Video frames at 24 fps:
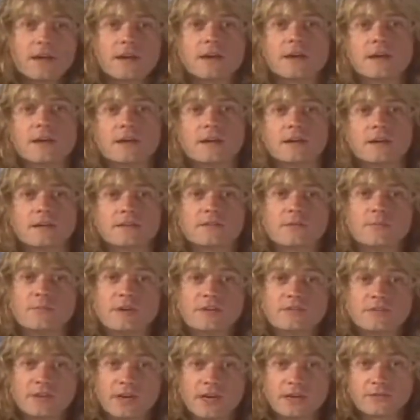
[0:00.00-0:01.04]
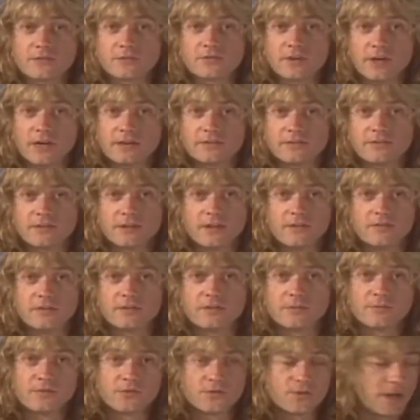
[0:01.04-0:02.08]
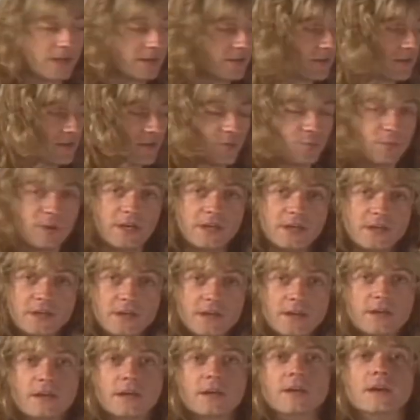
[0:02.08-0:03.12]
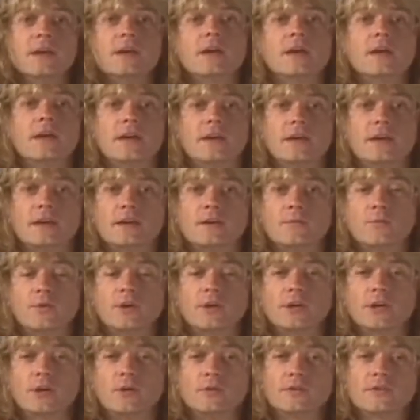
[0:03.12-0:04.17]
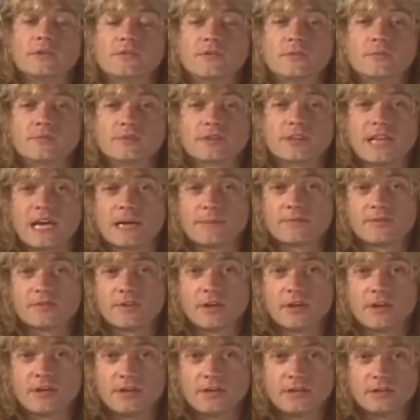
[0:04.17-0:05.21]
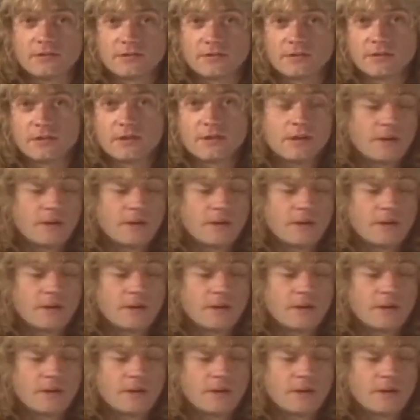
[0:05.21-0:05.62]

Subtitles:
some basic exercises to give you some strength and speed, and we're going to go into some slap studies